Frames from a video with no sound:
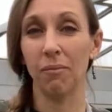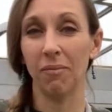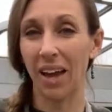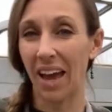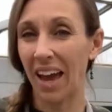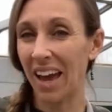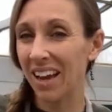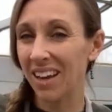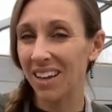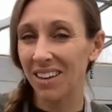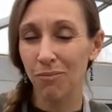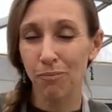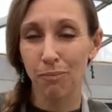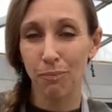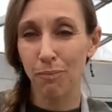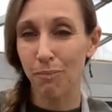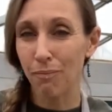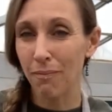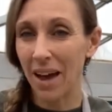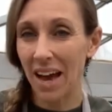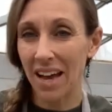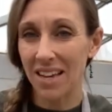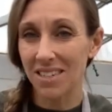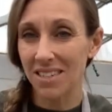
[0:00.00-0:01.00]
egg
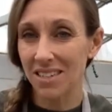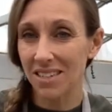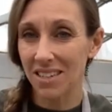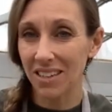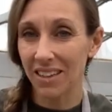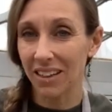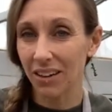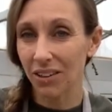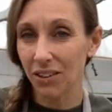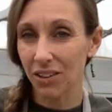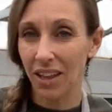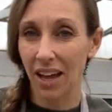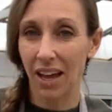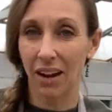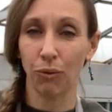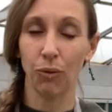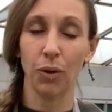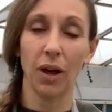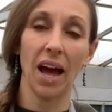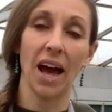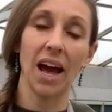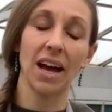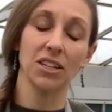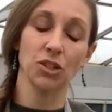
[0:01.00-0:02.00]
masses in there that will
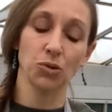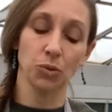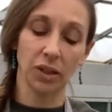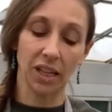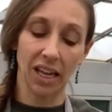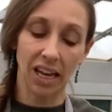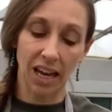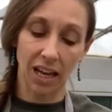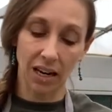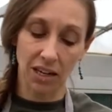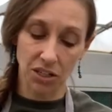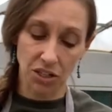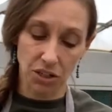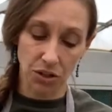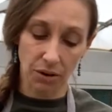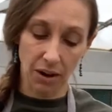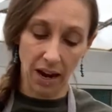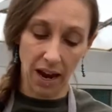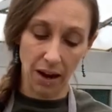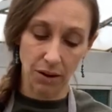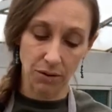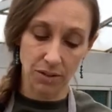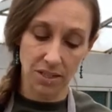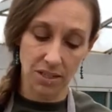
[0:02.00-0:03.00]
hatch when they get into your
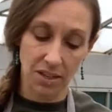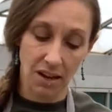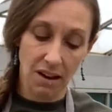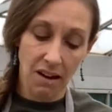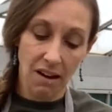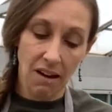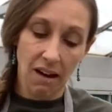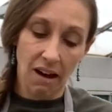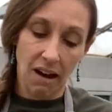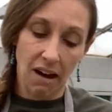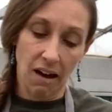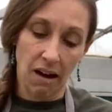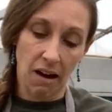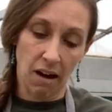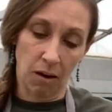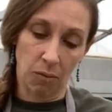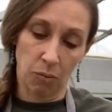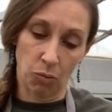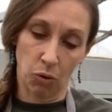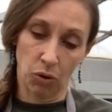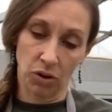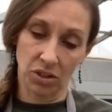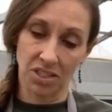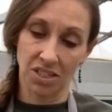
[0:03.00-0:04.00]
house,
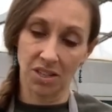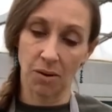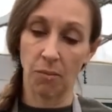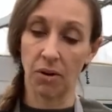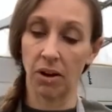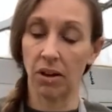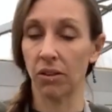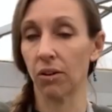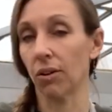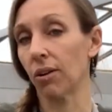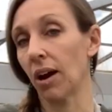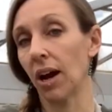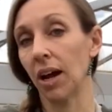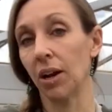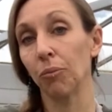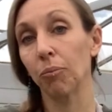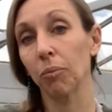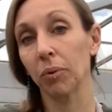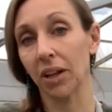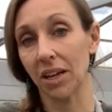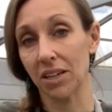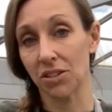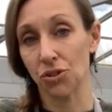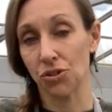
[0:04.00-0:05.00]
or some other
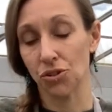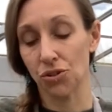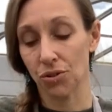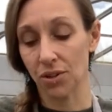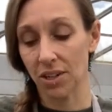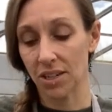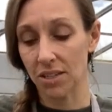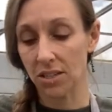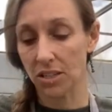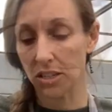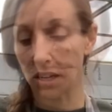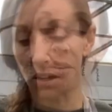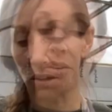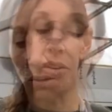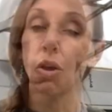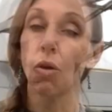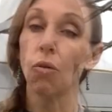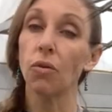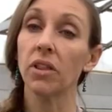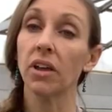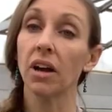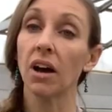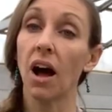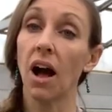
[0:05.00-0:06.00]
unpleasantries. So go
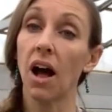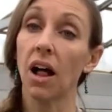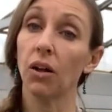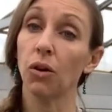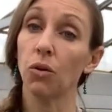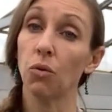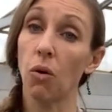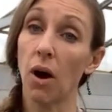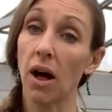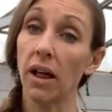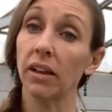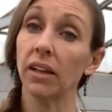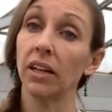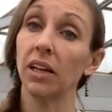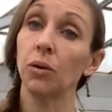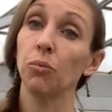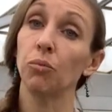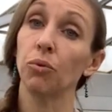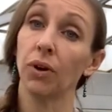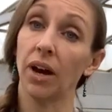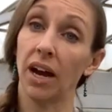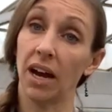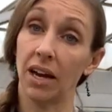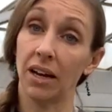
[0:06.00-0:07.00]
with a quality
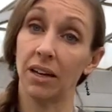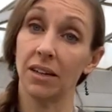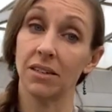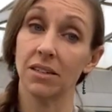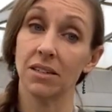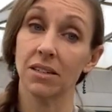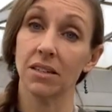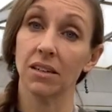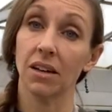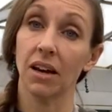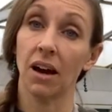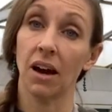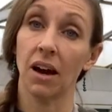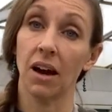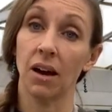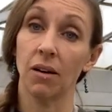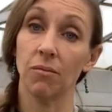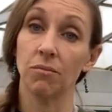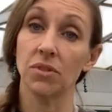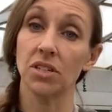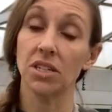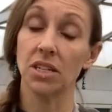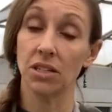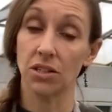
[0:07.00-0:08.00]
brand
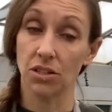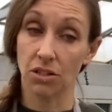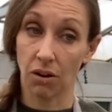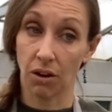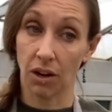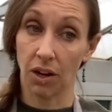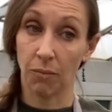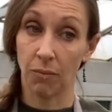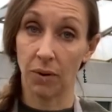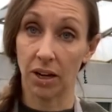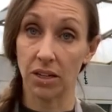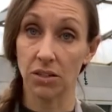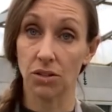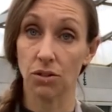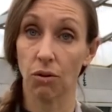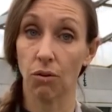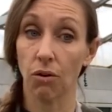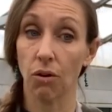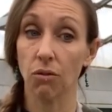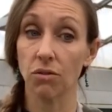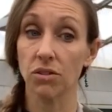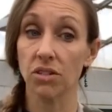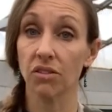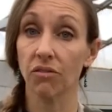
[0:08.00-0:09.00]
seed starting mix. So
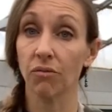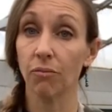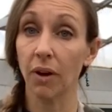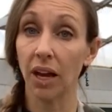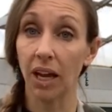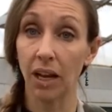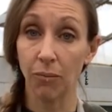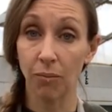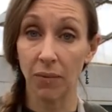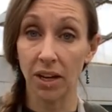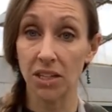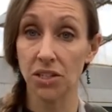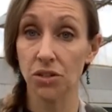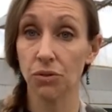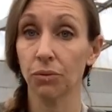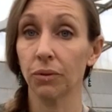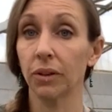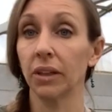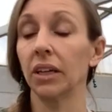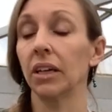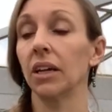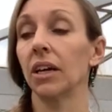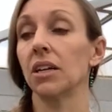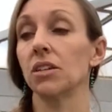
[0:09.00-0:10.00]
Coast of Maine makes a
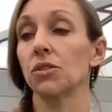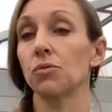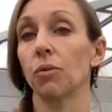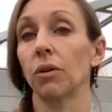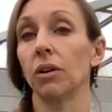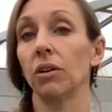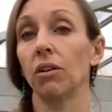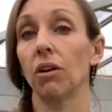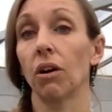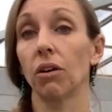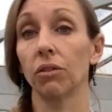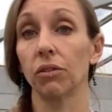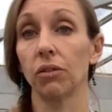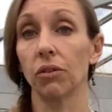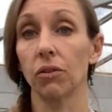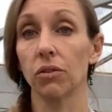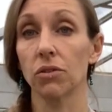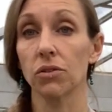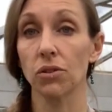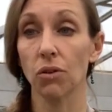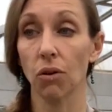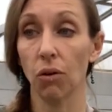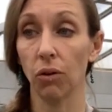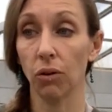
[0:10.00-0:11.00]
really nice one.
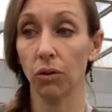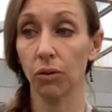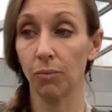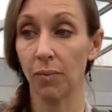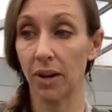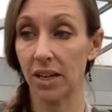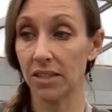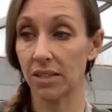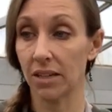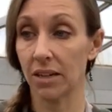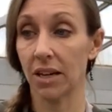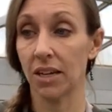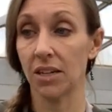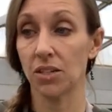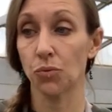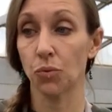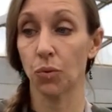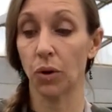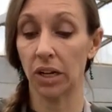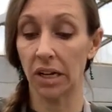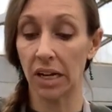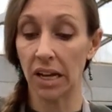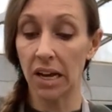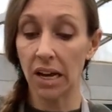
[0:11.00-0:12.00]
Gardener's Gold makes a nice
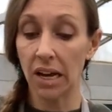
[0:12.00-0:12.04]
one.